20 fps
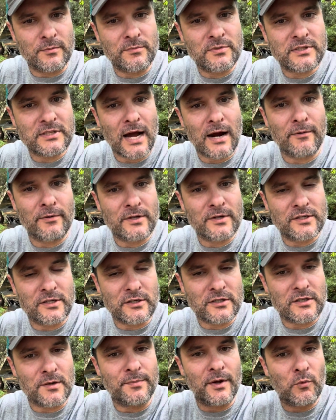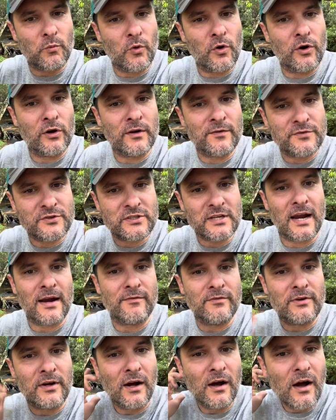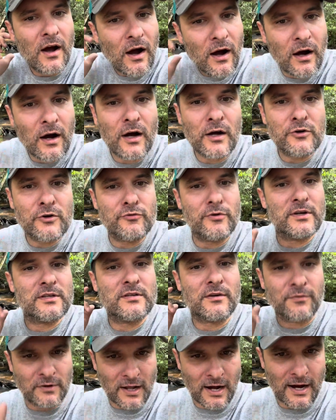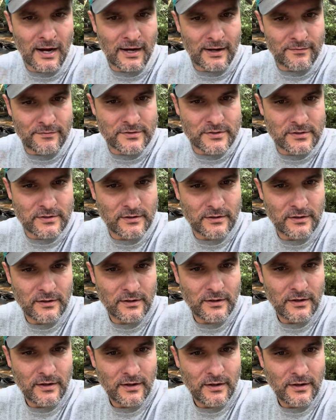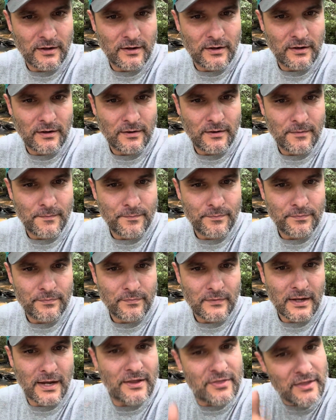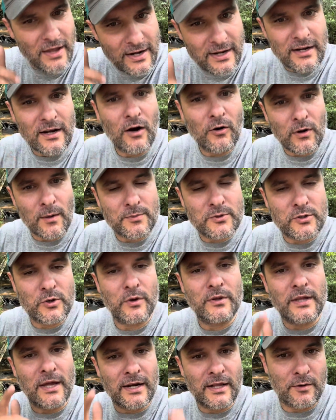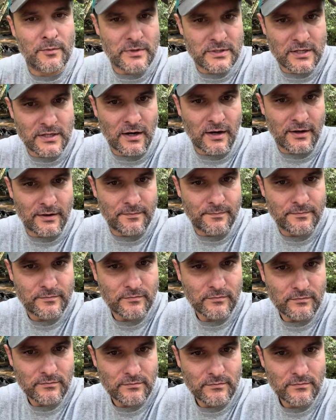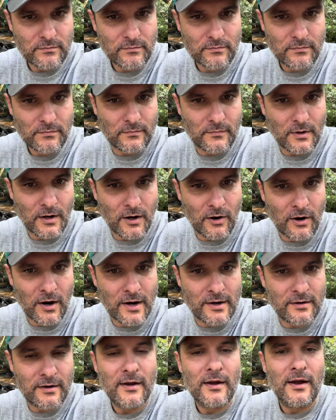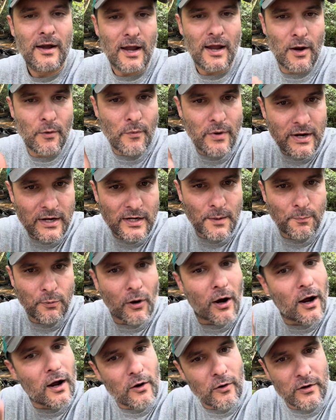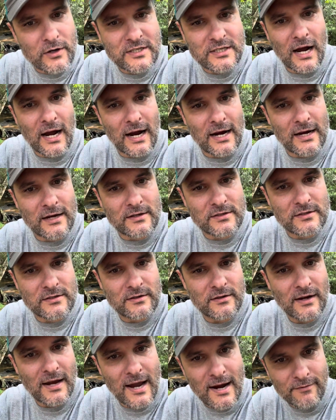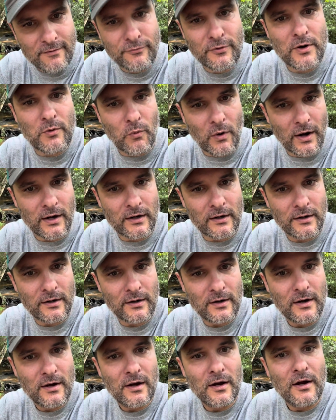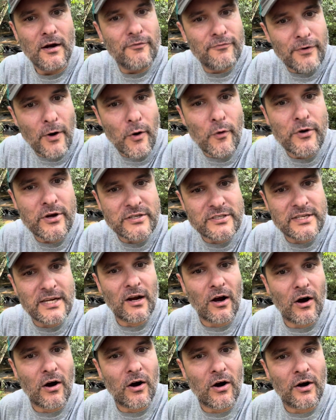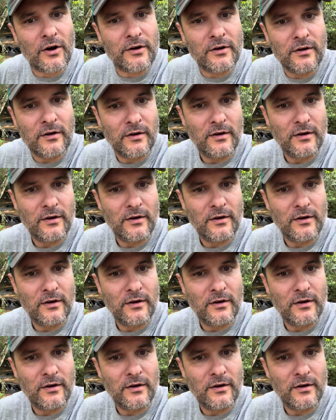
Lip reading: siren system that would have saved hundreds of lives. And they need to own up to it, and they need to resign. All right? And we need to prioritize everywhere, focusing on